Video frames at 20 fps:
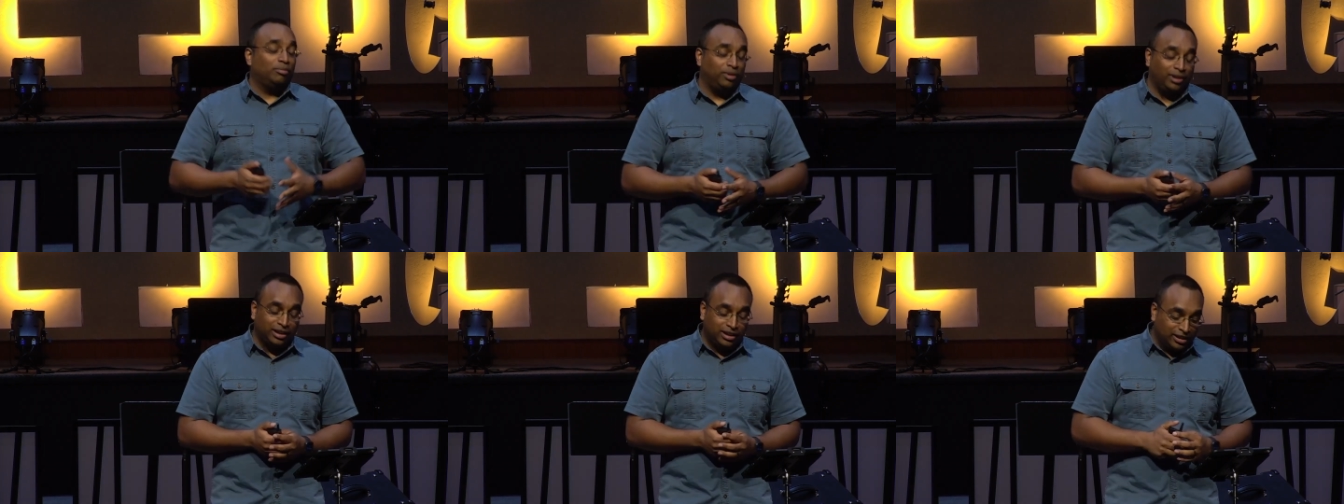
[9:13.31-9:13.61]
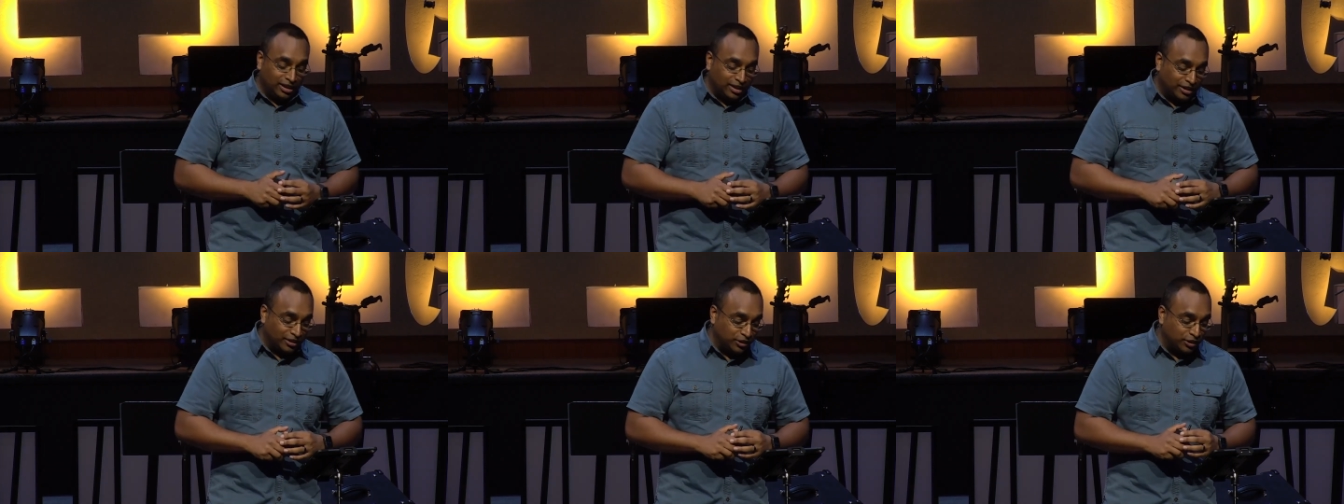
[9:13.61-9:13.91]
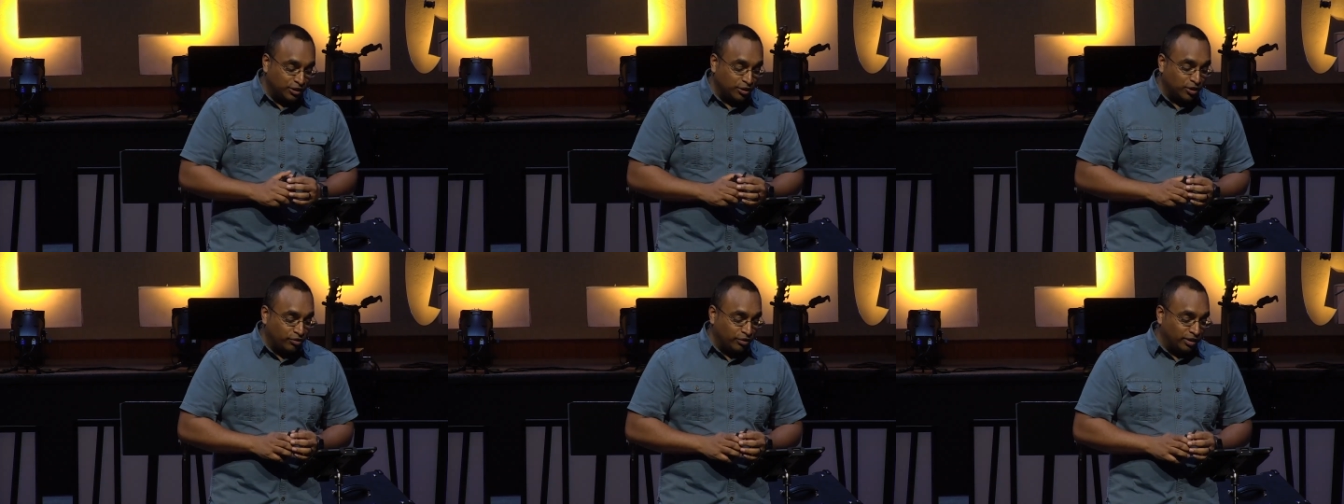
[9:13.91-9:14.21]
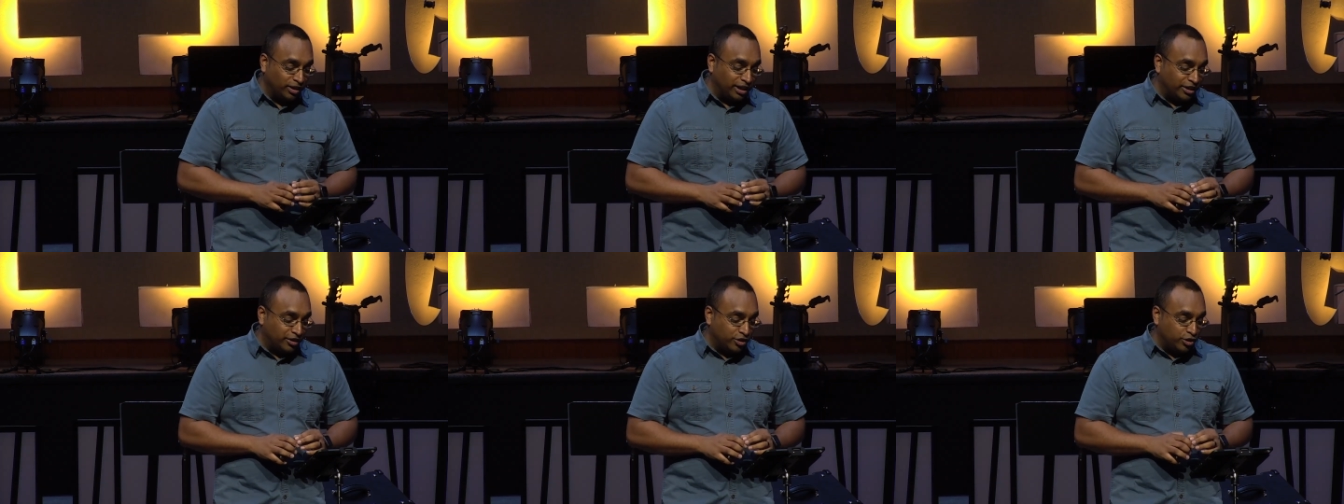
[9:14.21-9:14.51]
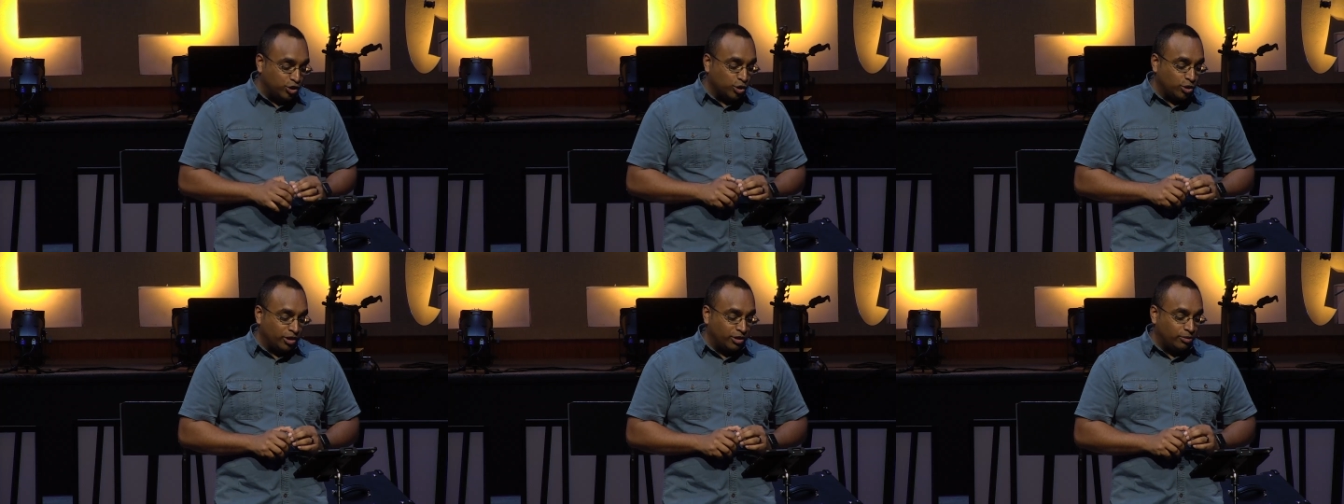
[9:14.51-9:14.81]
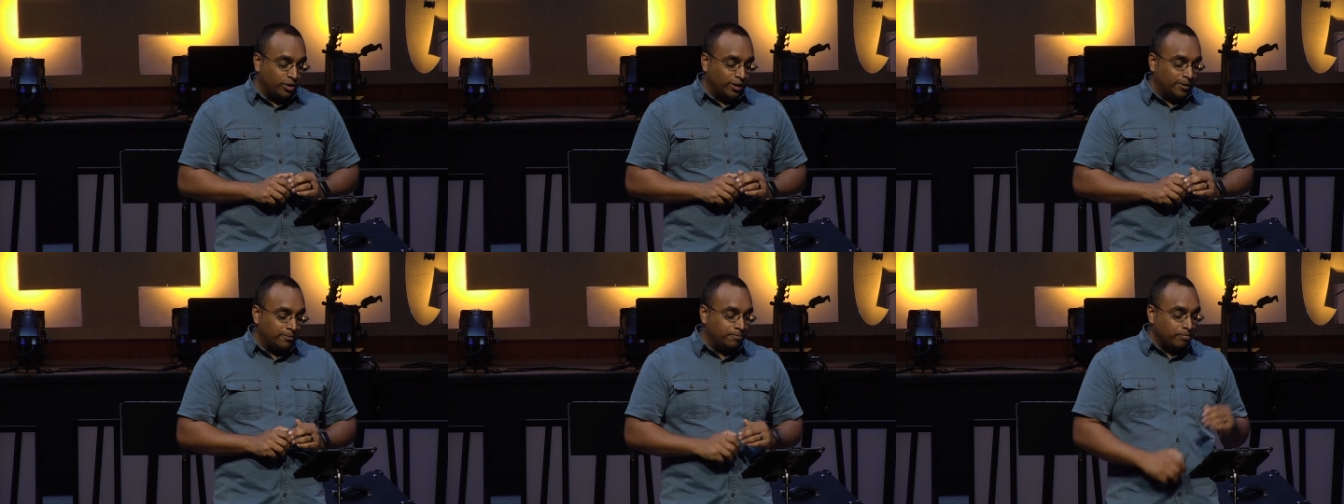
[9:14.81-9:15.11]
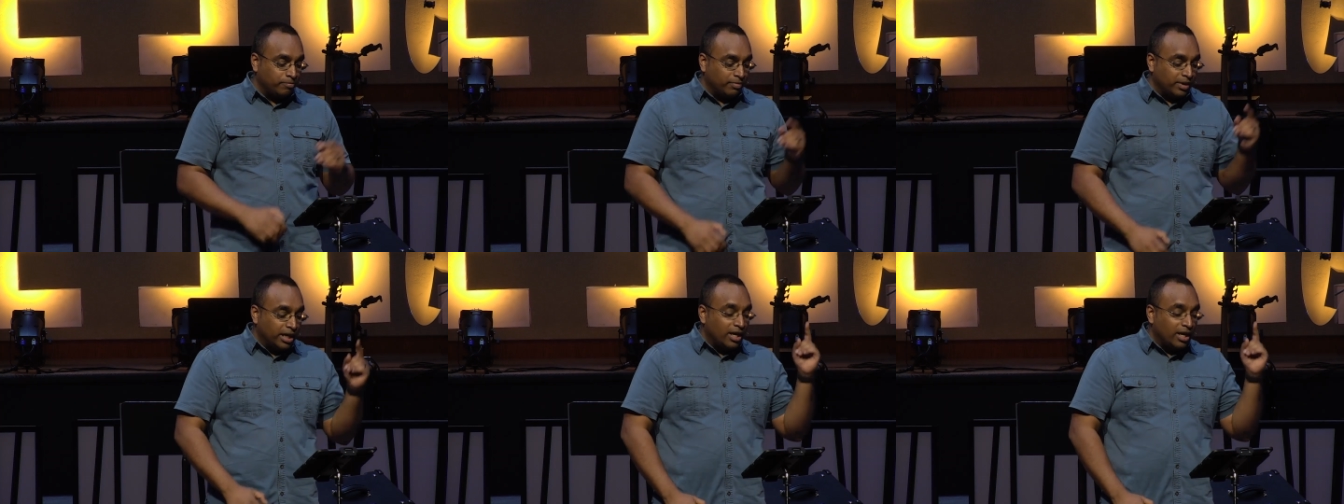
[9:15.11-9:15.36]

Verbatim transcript: please let us know if you'd like to join one.